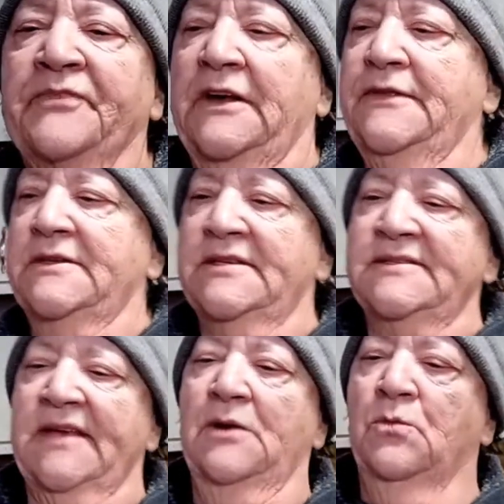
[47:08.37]
This
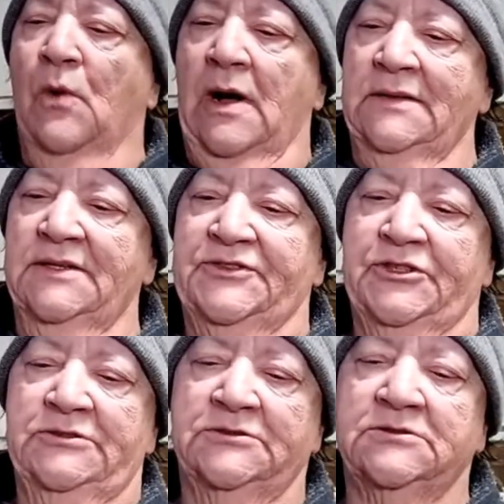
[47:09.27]
is a
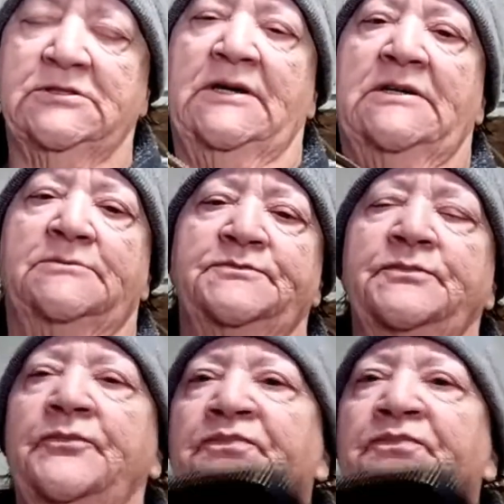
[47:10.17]
wallet um,